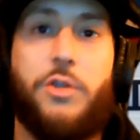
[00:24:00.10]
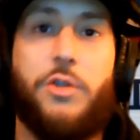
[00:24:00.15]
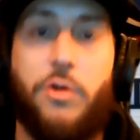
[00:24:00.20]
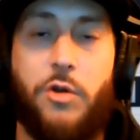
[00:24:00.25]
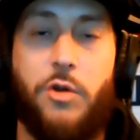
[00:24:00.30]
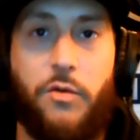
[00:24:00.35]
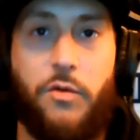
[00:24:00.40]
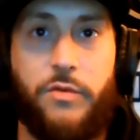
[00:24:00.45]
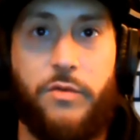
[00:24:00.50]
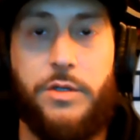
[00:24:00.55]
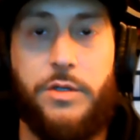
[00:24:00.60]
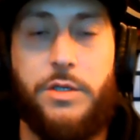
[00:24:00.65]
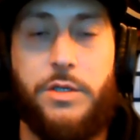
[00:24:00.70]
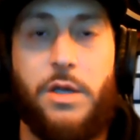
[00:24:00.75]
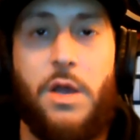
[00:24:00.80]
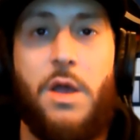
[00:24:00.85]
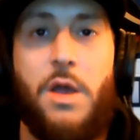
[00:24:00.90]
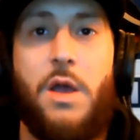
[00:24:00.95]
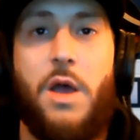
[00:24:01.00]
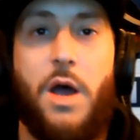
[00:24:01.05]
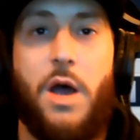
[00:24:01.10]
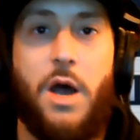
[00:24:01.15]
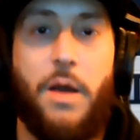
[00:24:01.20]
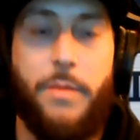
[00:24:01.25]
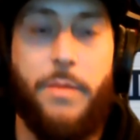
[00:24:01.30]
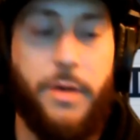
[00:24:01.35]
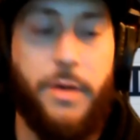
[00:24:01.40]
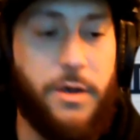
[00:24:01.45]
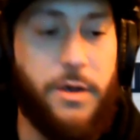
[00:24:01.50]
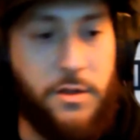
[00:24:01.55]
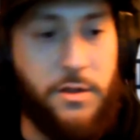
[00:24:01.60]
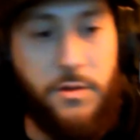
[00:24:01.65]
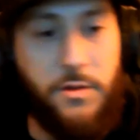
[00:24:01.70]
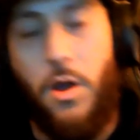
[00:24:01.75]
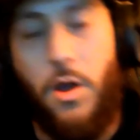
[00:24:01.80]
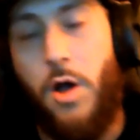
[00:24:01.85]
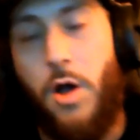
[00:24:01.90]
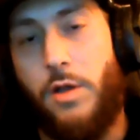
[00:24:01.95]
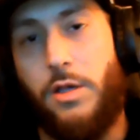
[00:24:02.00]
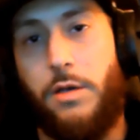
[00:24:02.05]
turnovers, because
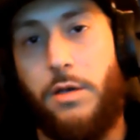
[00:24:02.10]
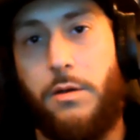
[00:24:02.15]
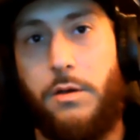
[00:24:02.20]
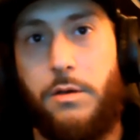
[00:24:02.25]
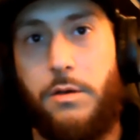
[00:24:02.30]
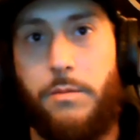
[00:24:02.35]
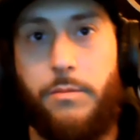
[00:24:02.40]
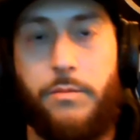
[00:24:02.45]
causing